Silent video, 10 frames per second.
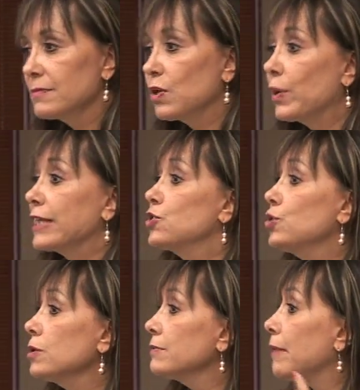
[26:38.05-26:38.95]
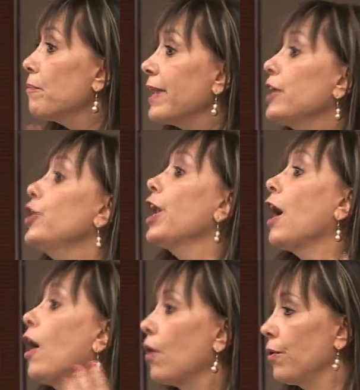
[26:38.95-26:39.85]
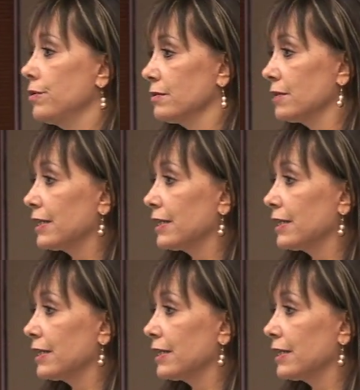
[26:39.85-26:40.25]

We assume that men know